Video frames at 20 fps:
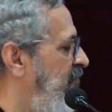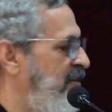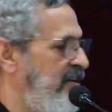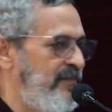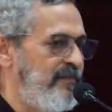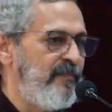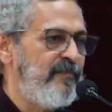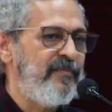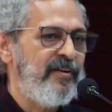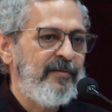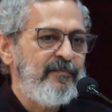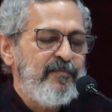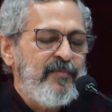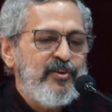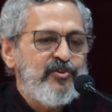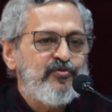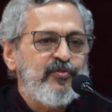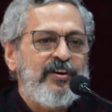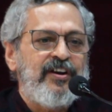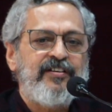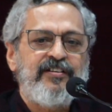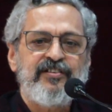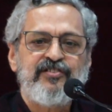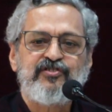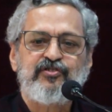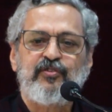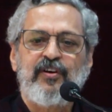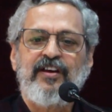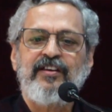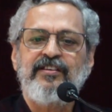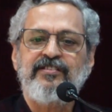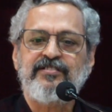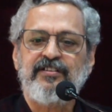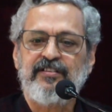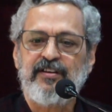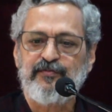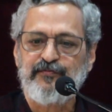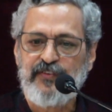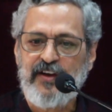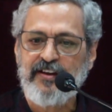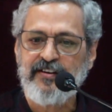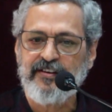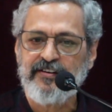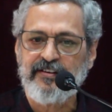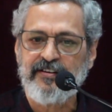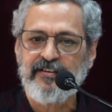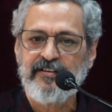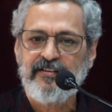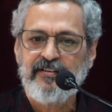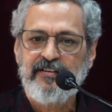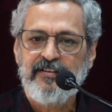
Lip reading: We'll mutually destroy each other finally.